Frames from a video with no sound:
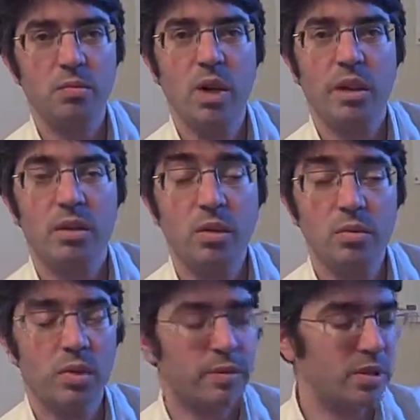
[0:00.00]
and the whole
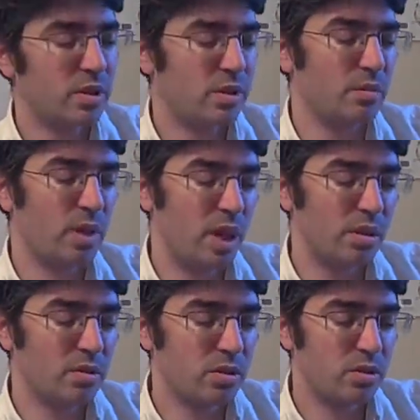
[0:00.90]
nervous system
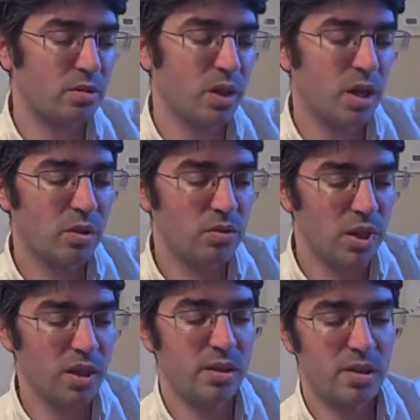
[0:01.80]
allows to
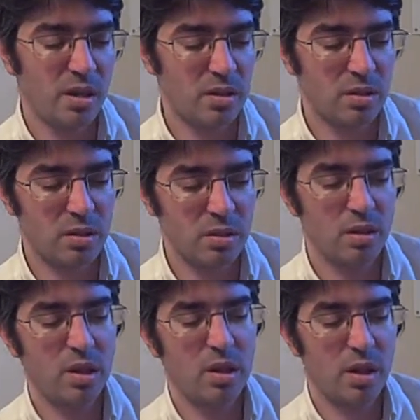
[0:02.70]
release tensions
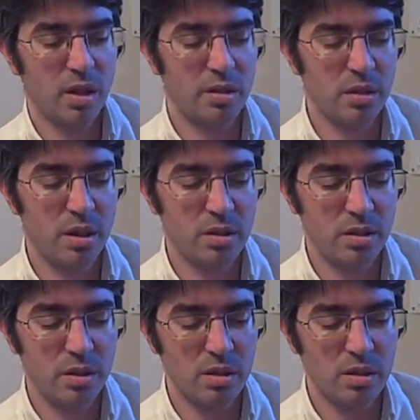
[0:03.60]
and
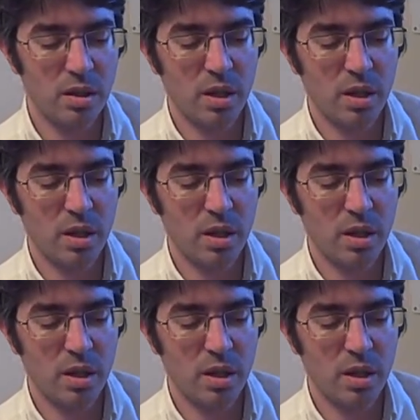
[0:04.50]
tightnesses,